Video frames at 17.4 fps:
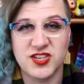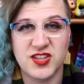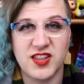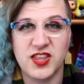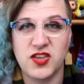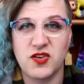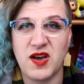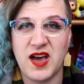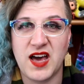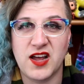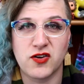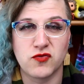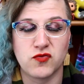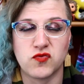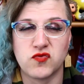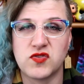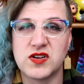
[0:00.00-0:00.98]
And then you add a
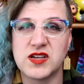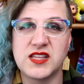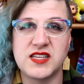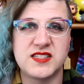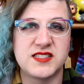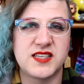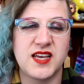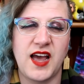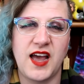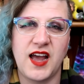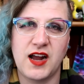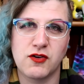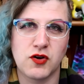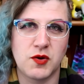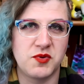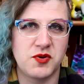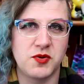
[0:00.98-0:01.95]
really
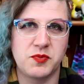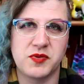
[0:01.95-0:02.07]
terrible